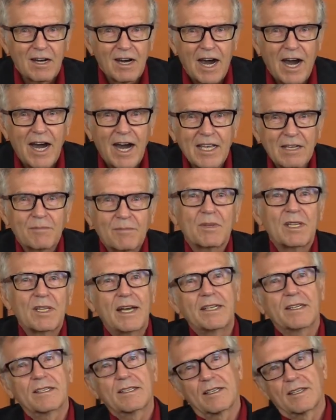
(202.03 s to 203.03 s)
I am
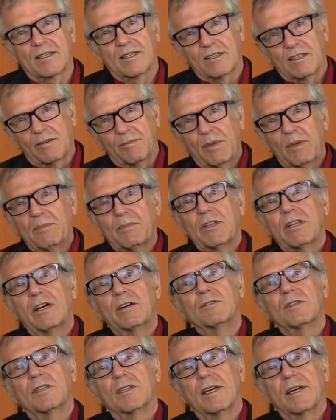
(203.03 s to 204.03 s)
like the people
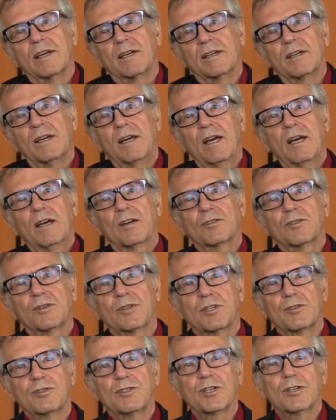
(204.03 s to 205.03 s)
out there. So
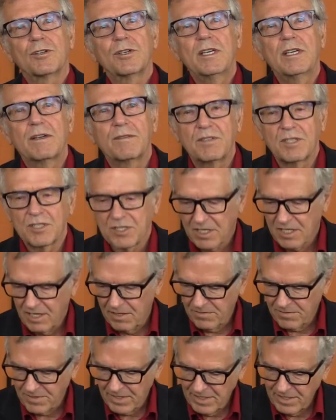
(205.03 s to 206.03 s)
the journey of
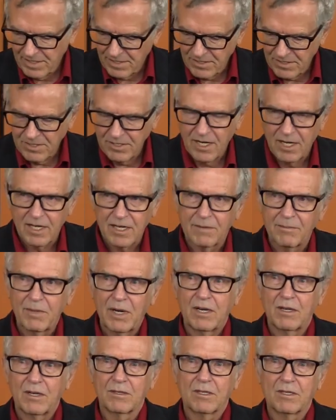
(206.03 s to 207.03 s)
discovery is not
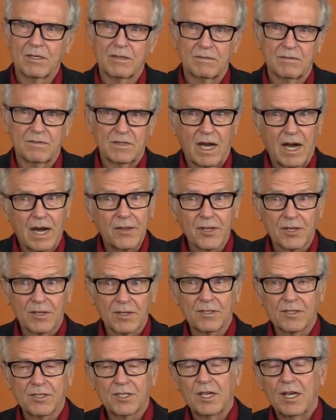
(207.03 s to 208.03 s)
about
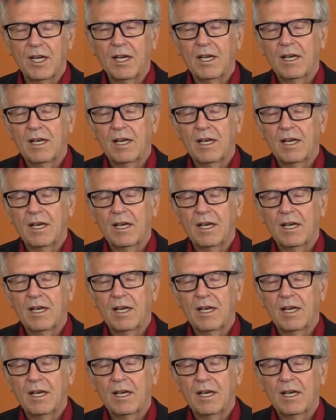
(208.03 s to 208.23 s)
others